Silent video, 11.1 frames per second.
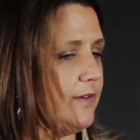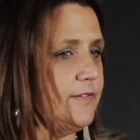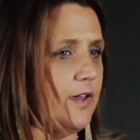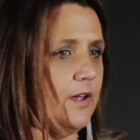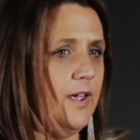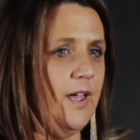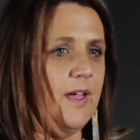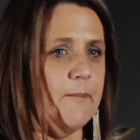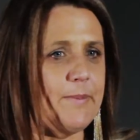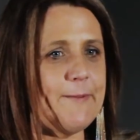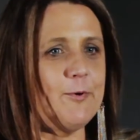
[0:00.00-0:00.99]
So
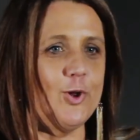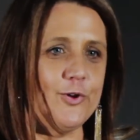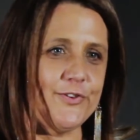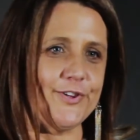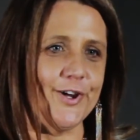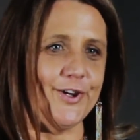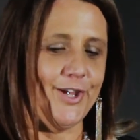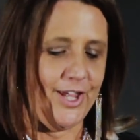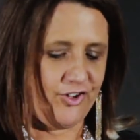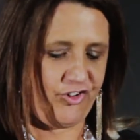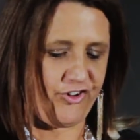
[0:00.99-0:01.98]
people also
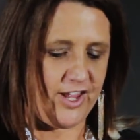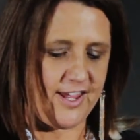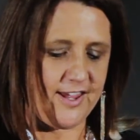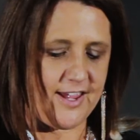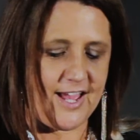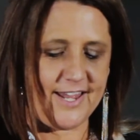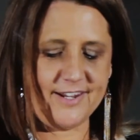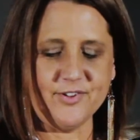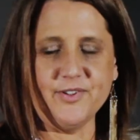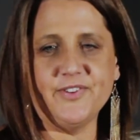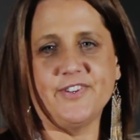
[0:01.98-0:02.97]
share
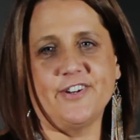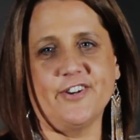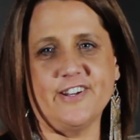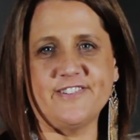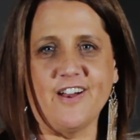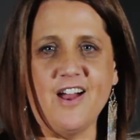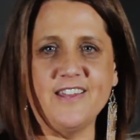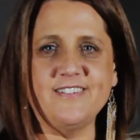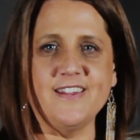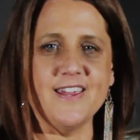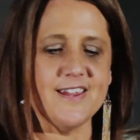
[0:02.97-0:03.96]
articles that are
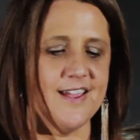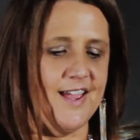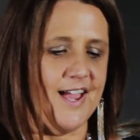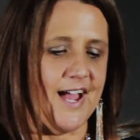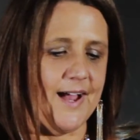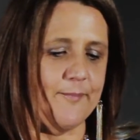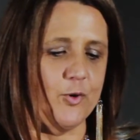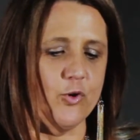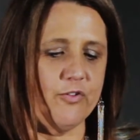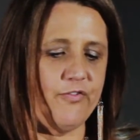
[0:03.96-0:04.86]
exciting or are